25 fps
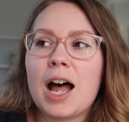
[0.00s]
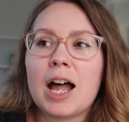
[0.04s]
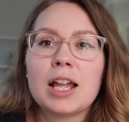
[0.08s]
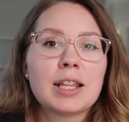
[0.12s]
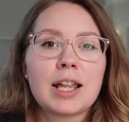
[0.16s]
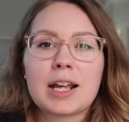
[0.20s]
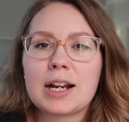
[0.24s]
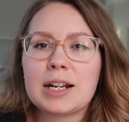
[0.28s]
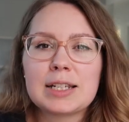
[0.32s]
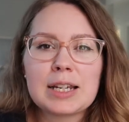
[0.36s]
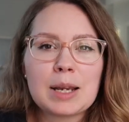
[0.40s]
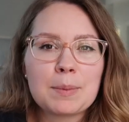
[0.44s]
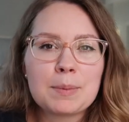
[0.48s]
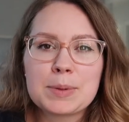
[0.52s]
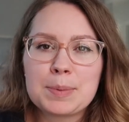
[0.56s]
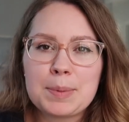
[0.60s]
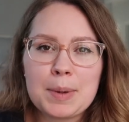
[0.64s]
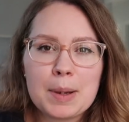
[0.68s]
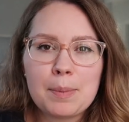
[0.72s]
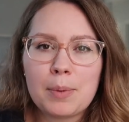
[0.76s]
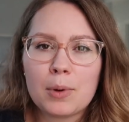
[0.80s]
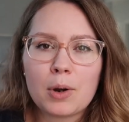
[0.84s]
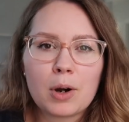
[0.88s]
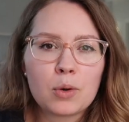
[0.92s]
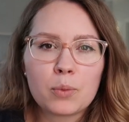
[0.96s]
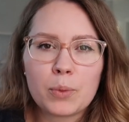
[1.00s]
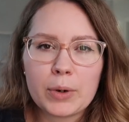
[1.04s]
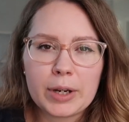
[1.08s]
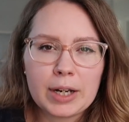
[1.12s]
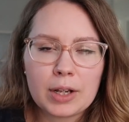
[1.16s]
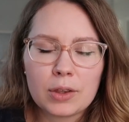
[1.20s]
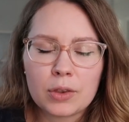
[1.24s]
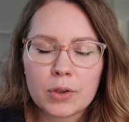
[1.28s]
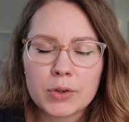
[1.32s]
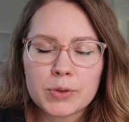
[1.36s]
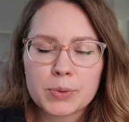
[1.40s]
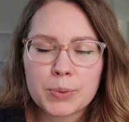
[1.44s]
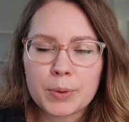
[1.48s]
a lot of times people are
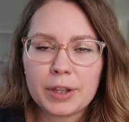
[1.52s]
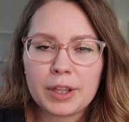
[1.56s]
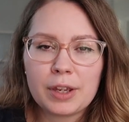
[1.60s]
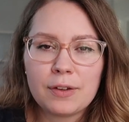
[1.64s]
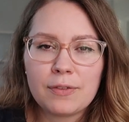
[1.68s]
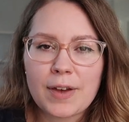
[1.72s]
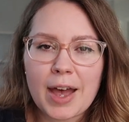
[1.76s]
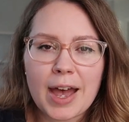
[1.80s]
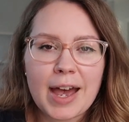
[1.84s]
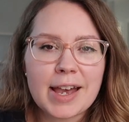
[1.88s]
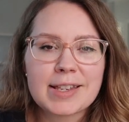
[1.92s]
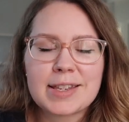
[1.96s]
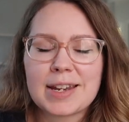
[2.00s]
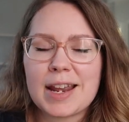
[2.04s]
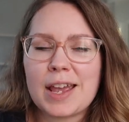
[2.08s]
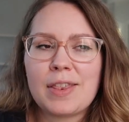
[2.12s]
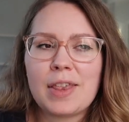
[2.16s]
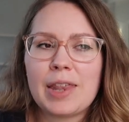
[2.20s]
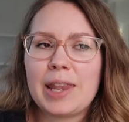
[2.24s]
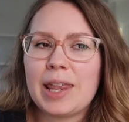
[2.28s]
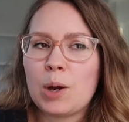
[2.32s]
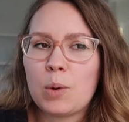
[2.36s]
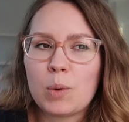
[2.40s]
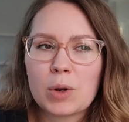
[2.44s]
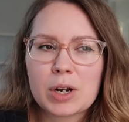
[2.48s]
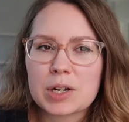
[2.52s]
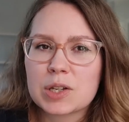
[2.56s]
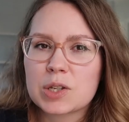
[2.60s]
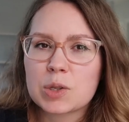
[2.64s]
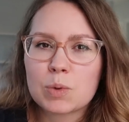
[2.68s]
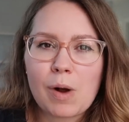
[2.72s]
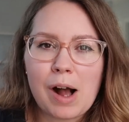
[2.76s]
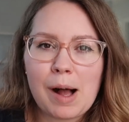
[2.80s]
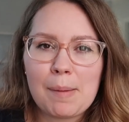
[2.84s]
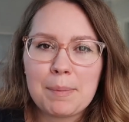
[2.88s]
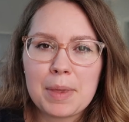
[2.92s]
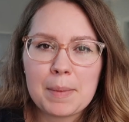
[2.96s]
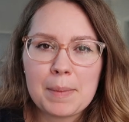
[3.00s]
reading those really fast and then they want to
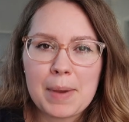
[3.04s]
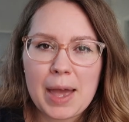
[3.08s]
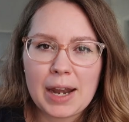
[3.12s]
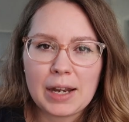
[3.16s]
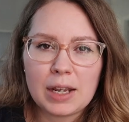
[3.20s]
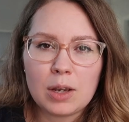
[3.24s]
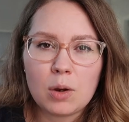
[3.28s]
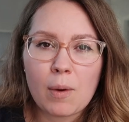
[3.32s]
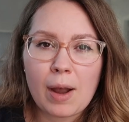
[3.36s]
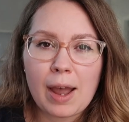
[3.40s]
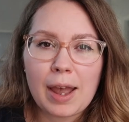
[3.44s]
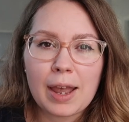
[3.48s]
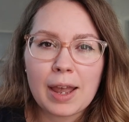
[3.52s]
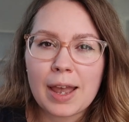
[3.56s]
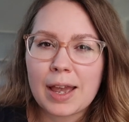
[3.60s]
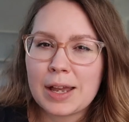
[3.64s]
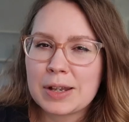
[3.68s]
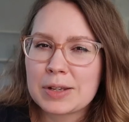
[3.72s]
swap them anyway.